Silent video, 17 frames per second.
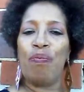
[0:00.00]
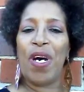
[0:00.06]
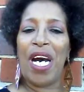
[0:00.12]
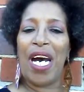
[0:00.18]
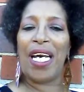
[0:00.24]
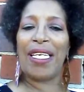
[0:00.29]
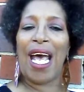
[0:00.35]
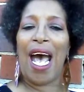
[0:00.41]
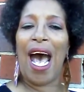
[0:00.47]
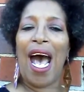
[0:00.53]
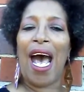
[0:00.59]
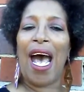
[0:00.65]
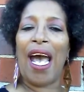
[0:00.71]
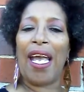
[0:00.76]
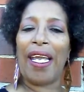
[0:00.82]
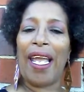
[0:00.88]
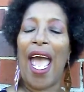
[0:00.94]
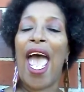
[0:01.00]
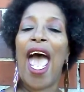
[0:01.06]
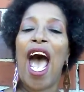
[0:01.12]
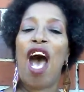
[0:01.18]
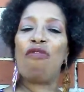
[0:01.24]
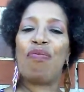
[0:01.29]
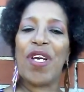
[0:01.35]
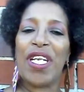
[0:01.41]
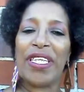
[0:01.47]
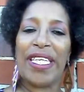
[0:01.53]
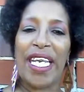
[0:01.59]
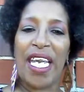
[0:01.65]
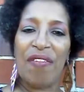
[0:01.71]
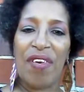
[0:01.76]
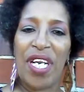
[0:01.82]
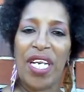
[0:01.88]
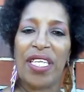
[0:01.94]
But I have been
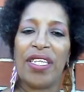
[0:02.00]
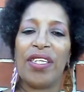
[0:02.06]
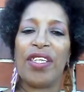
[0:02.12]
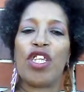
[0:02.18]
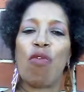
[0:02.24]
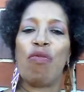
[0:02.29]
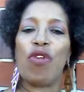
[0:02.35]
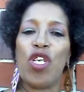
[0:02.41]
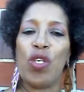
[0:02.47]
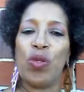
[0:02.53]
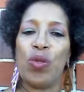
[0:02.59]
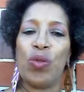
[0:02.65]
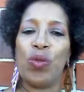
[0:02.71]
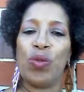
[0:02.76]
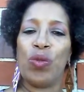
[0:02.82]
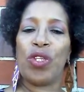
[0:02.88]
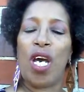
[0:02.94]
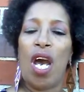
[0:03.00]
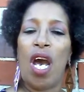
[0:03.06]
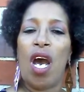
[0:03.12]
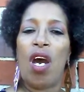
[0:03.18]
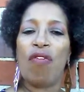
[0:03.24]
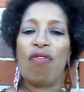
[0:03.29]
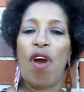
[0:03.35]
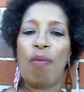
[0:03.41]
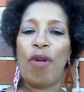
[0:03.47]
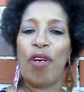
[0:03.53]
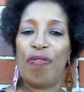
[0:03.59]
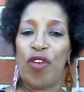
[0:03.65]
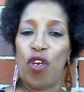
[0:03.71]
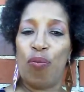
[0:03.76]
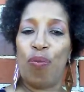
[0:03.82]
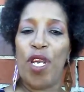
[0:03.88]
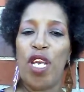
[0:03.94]
giving some news from
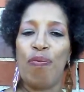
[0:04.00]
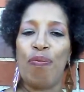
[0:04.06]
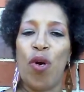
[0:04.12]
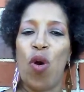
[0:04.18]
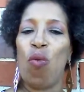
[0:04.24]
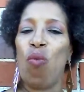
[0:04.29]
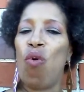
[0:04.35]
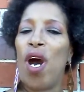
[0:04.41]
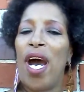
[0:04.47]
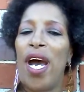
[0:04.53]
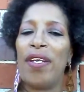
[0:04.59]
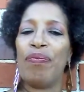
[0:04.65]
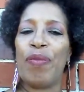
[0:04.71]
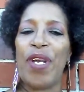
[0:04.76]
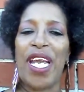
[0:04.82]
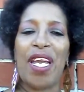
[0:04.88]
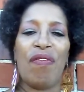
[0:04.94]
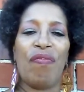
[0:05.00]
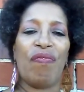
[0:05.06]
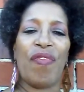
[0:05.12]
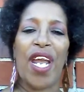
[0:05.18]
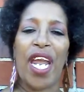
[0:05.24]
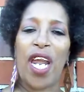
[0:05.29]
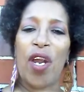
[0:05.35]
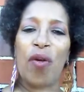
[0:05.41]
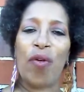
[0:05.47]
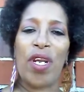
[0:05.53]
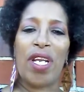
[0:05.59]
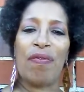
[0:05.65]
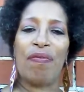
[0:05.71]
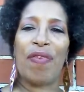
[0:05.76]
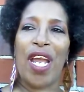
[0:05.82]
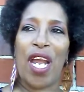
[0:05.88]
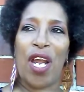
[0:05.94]
a few people, one being
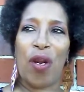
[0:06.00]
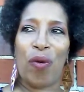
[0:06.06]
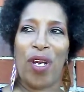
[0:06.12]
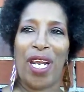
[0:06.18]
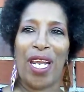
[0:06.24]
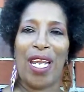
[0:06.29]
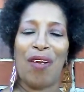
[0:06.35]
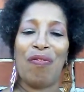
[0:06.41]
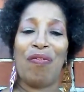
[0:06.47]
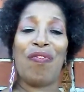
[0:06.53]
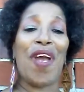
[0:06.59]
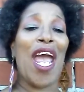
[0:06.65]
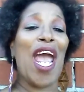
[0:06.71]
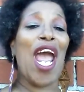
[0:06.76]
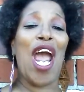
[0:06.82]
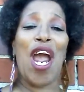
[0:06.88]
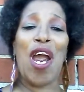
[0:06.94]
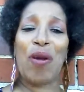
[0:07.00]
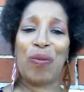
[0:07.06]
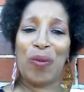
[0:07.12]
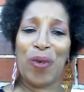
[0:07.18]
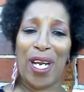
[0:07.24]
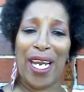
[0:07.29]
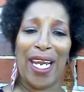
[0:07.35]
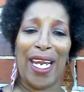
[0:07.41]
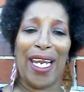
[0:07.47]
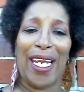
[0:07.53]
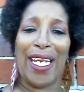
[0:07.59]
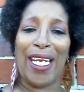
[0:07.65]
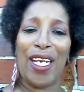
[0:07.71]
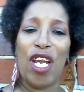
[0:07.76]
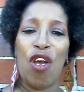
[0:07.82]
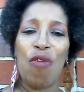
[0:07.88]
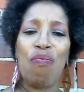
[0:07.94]
very, very,
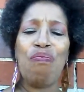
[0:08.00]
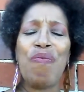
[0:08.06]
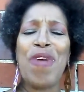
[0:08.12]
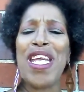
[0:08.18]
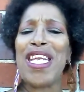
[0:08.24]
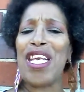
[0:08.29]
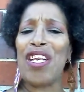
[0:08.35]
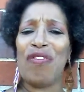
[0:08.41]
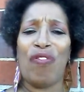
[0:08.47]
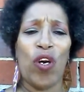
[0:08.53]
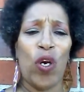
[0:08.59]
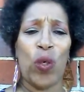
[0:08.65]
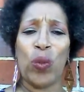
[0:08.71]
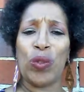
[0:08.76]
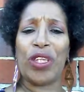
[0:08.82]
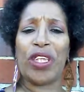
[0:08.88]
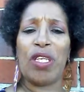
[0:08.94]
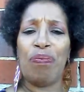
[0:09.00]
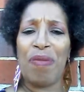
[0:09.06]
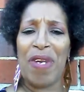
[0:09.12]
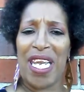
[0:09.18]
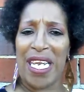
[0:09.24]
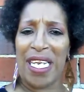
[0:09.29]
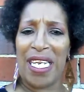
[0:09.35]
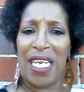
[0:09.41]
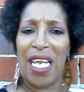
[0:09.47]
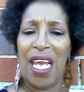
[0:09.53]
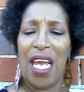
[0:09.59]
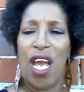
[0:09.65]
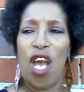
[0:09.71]
very meaningful to me.